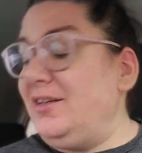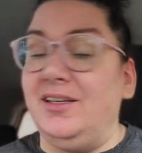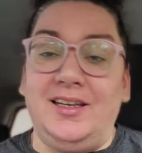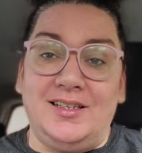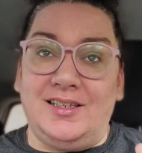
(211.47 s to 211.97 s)

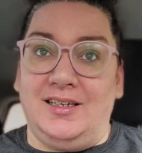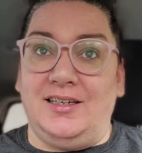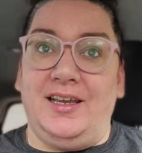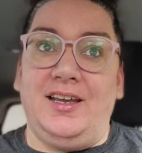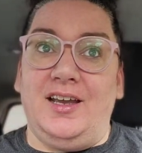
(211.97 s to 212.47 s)
It is
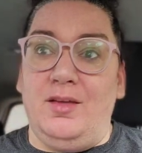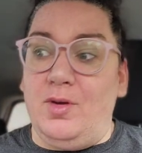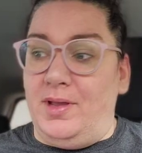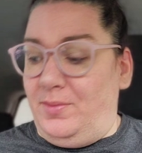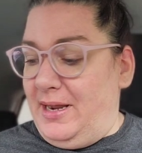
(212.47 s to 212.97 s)
Sunday. I am on
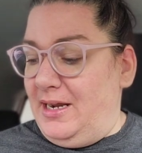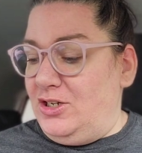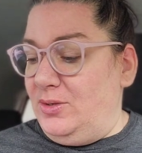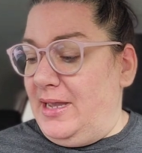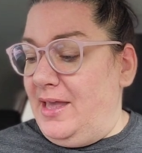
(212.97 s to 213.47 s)
my way
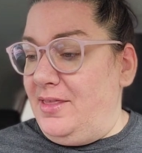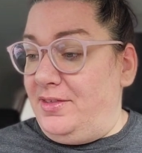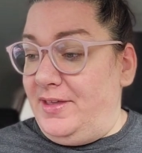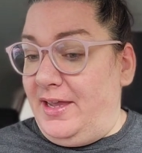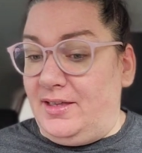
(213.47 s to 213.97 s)
to get the
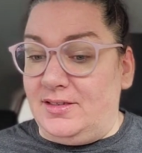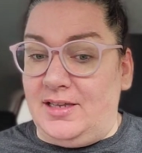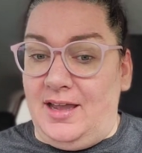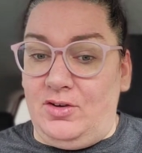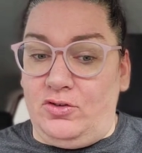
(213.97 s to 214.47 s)
things.
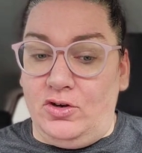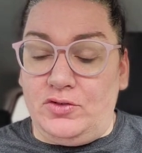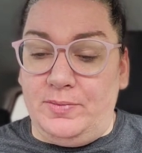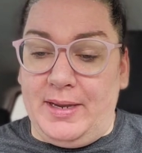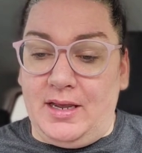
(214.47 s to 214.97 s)
I have a
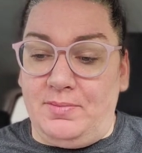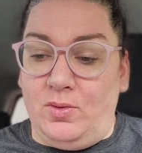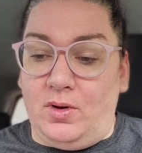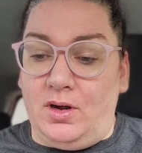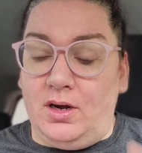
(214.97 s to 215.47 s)
grocery pickup
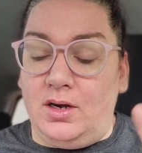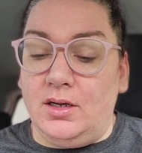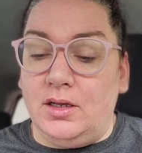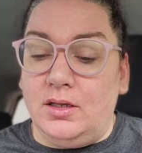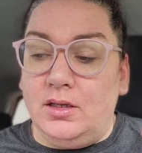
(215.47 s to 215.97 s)
order
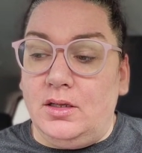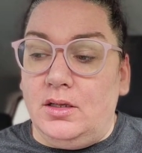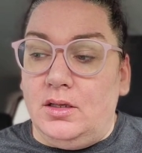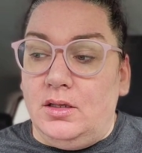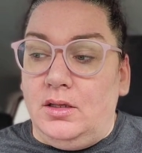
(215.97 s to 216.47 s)

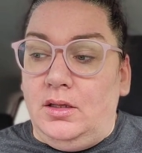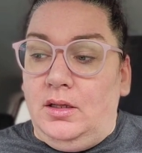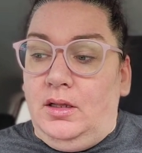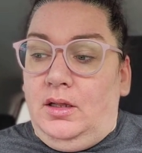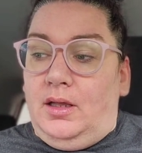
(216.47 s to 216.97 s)

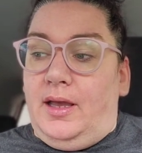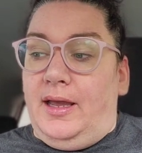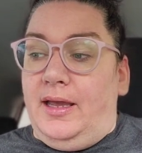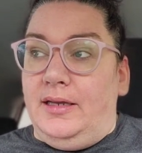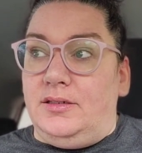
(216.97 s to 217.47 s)

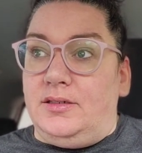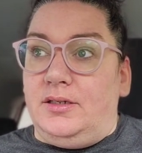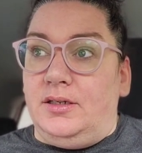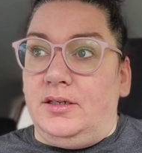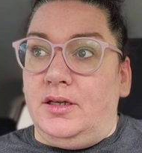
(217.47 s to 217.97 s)

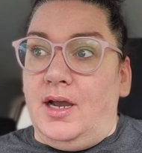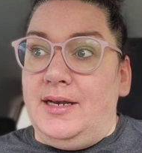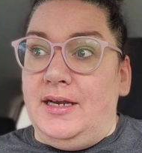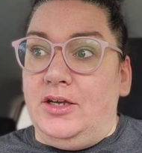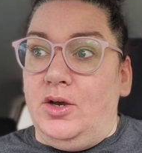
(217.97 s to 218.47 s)
and I
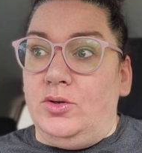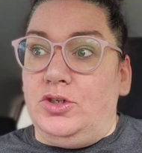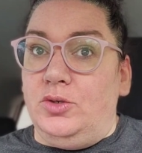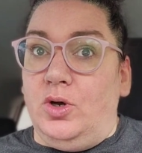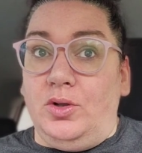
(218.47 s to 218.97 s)
need to go
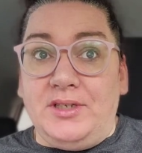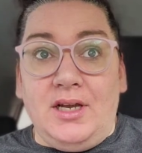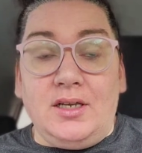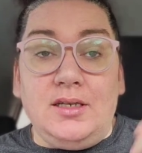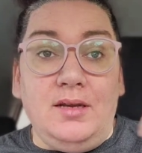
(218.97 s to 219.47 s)
to Ulta
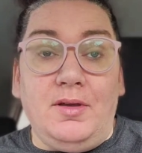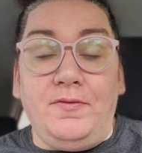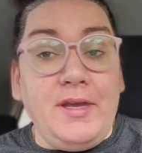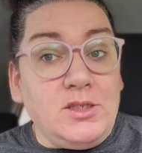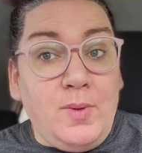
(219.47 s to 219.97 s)
because I need my
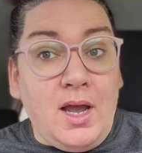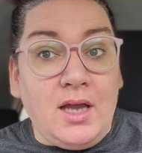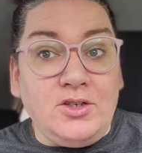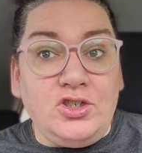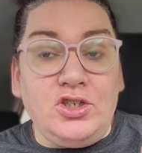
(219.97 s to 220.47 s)
face
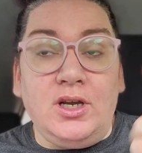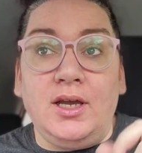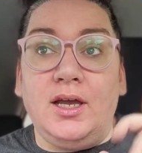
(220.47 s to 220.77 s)
wash.